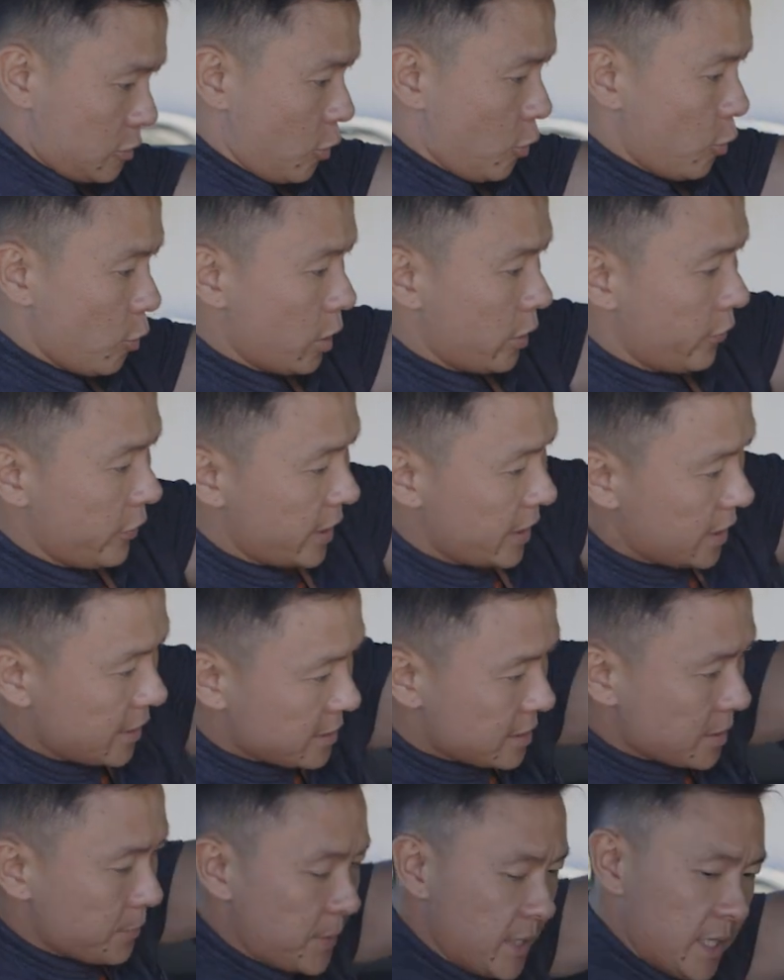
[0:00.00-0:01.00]
don't worry,
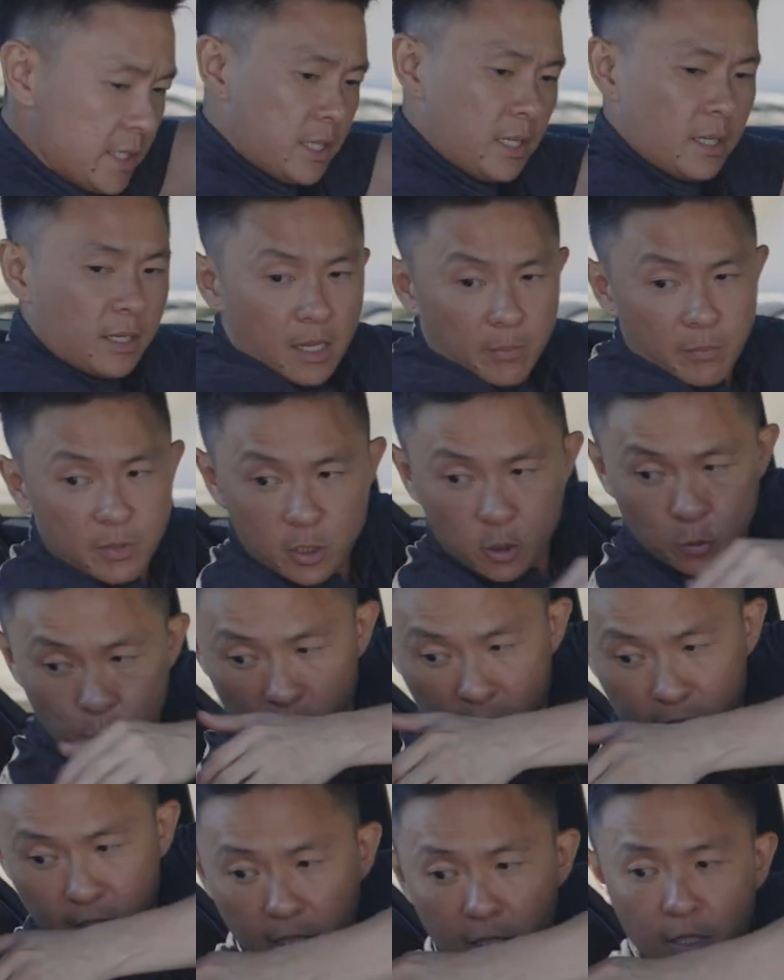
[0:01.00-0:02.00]
easy peasy, lemon
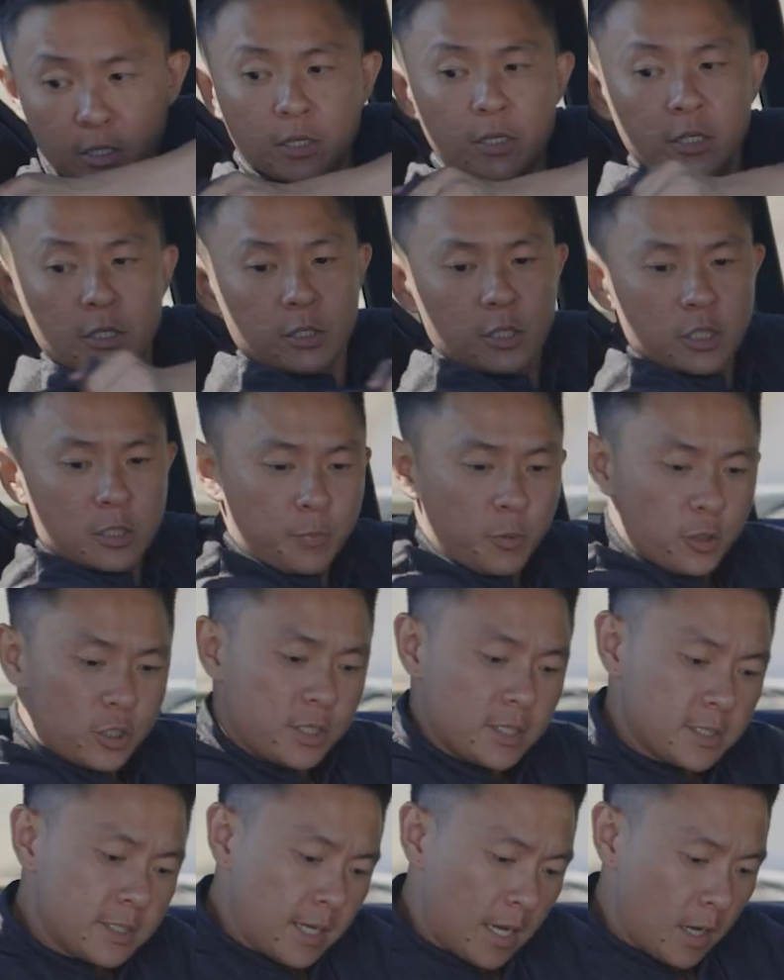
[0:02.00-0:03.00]
squeezy. Just
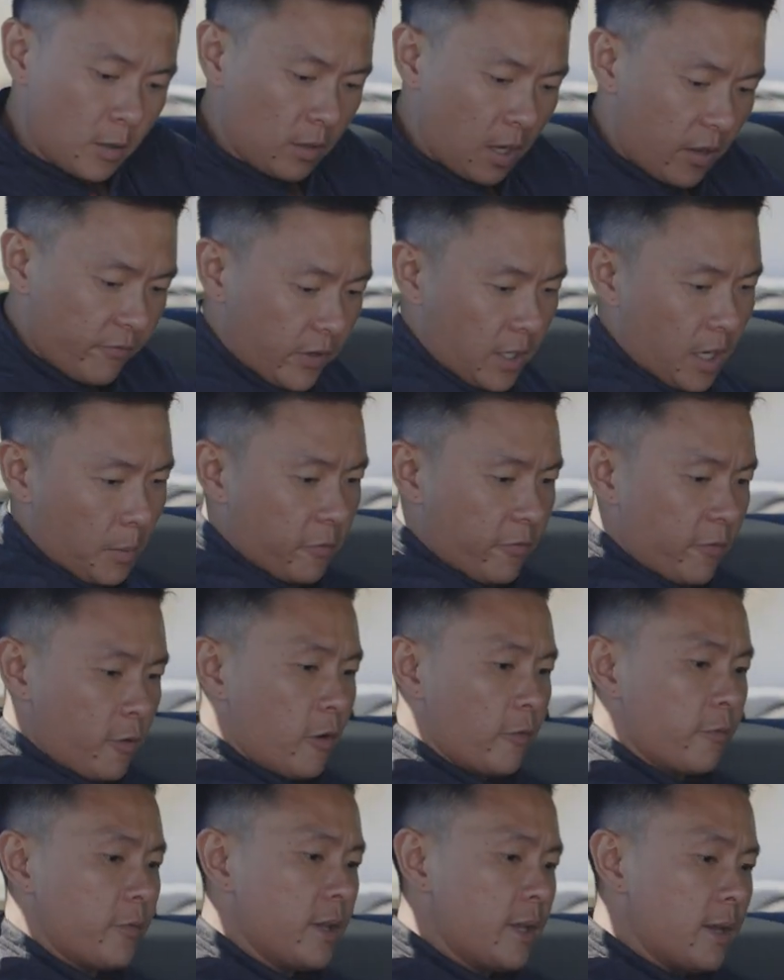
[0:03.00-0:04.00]
push this down, have a cup of
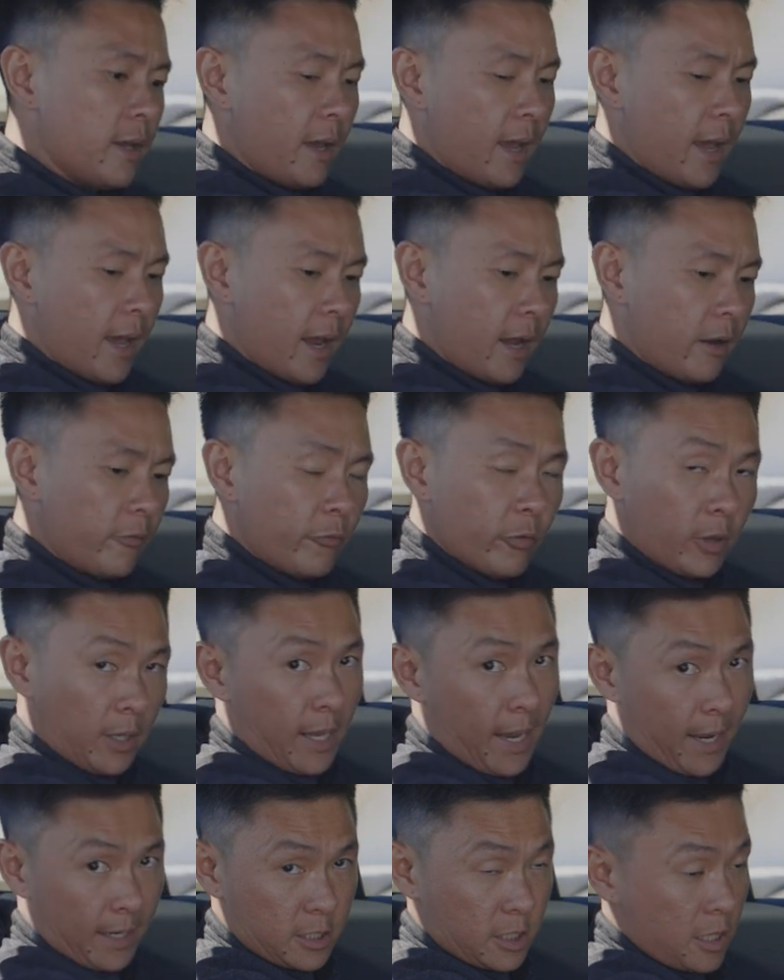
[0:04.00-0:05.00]
coffee and
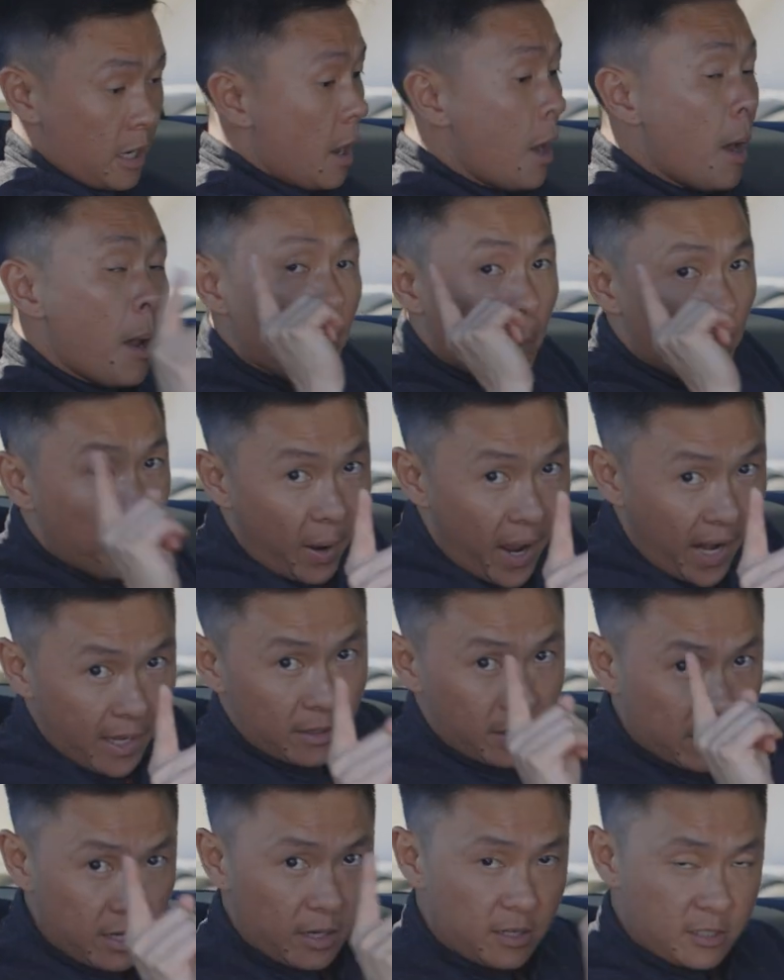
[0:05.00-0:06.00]
relax.
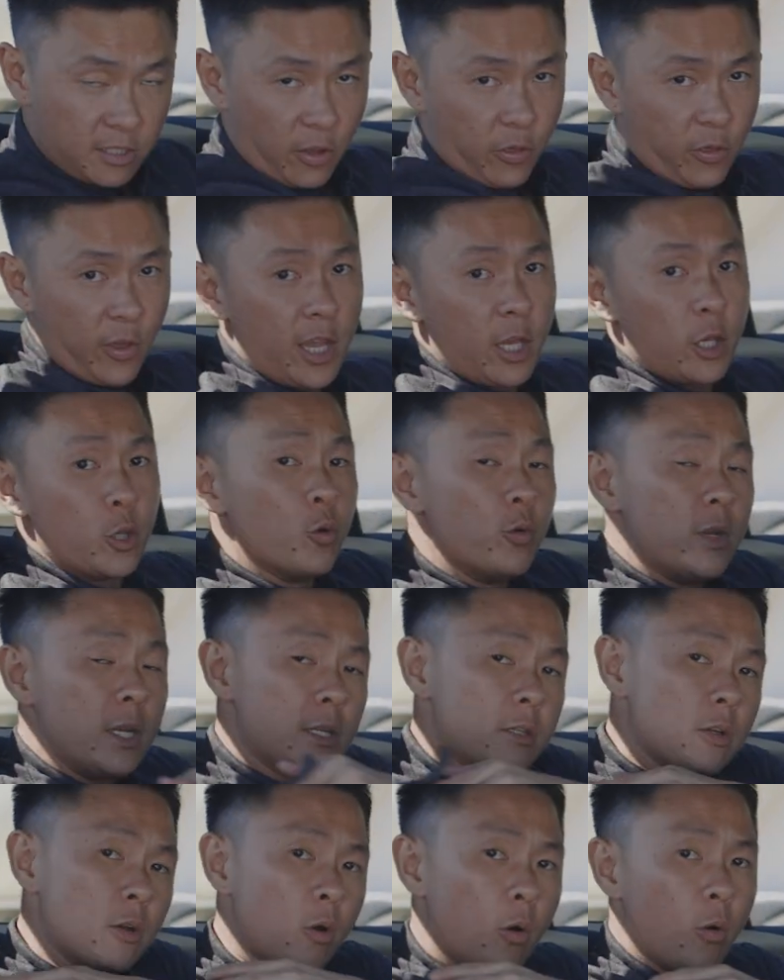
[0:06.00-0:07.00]
But here's the thing you
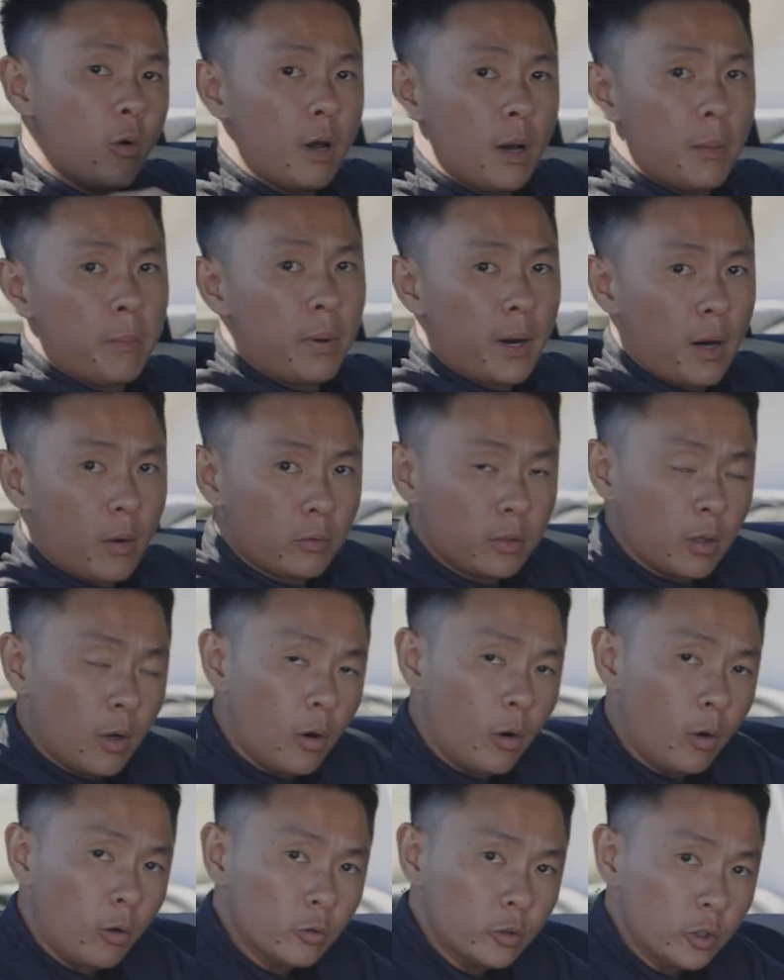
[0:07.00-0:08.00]
need to know about the
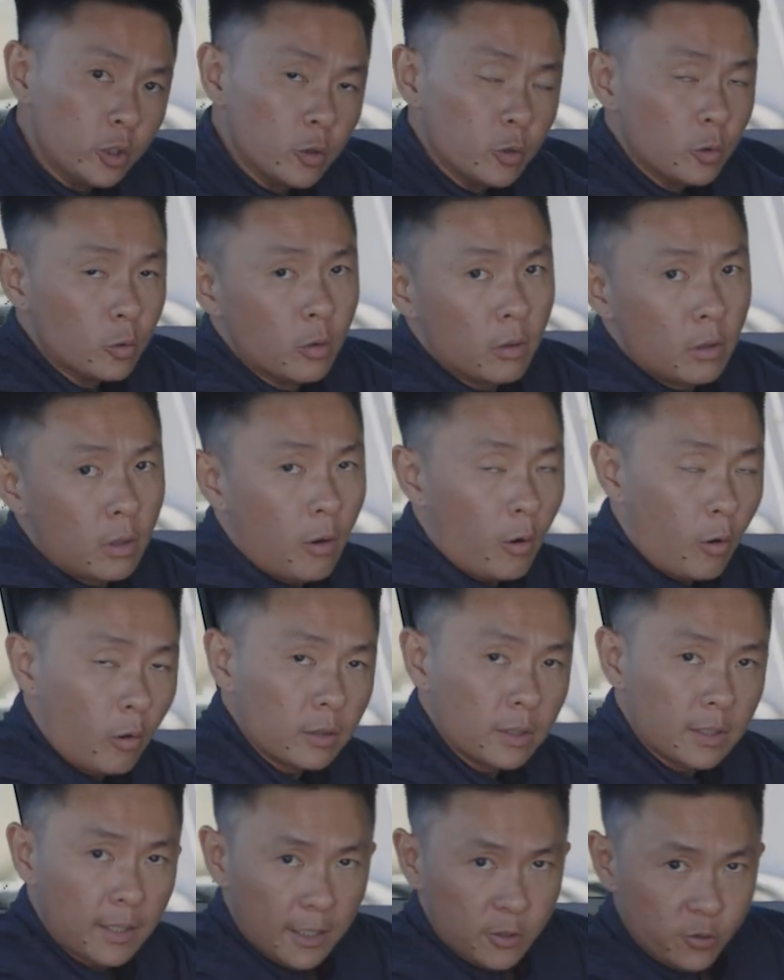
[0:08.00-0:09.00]
all-new,
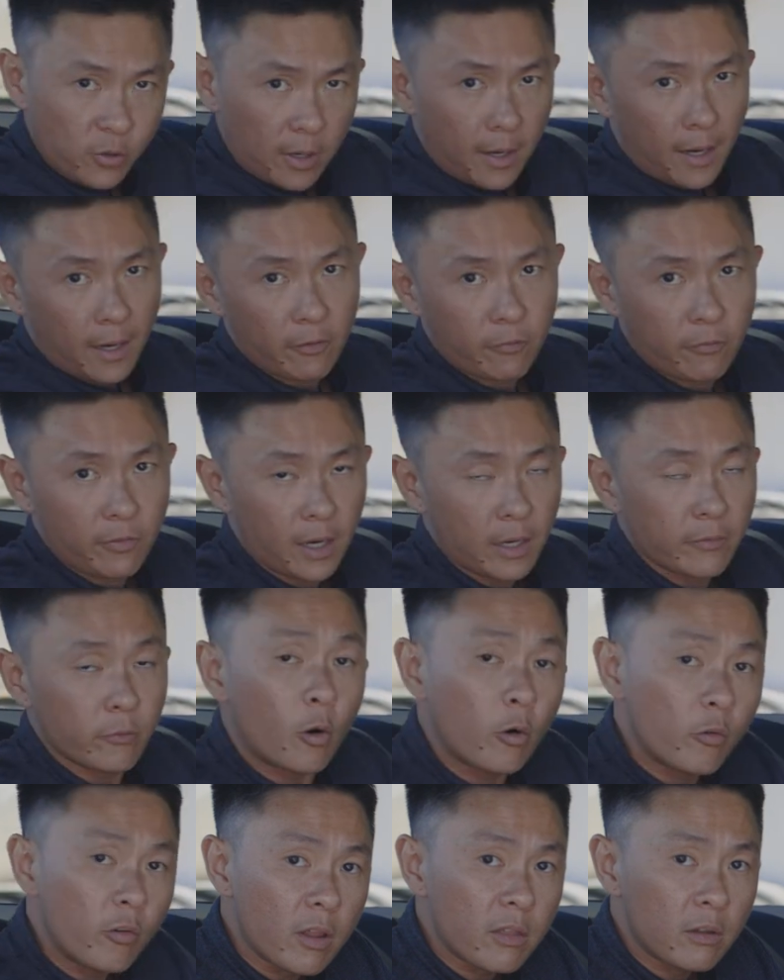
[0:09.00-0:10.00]
all-electric
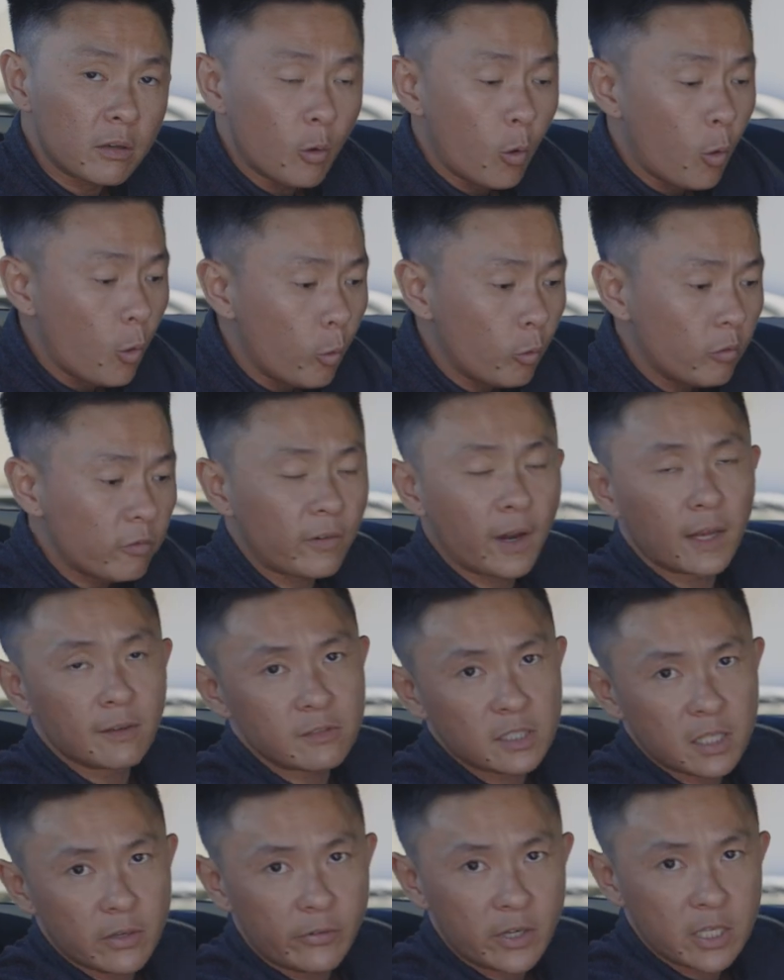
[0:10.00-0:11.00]
i5, or rather the whole
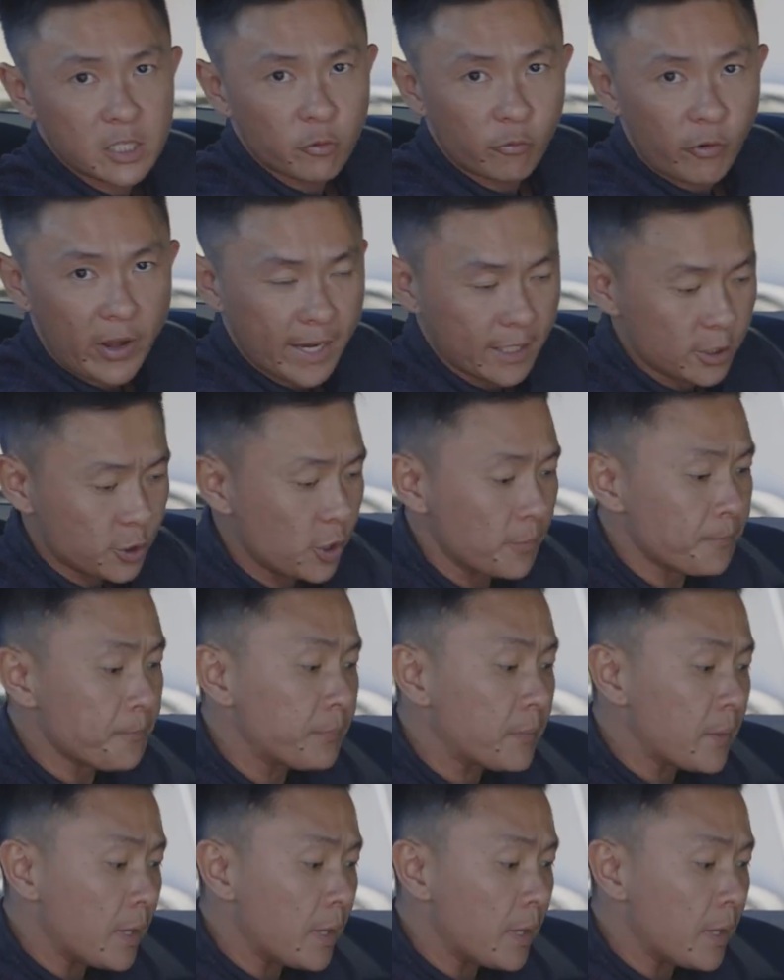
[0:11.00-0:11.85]
5 Series range.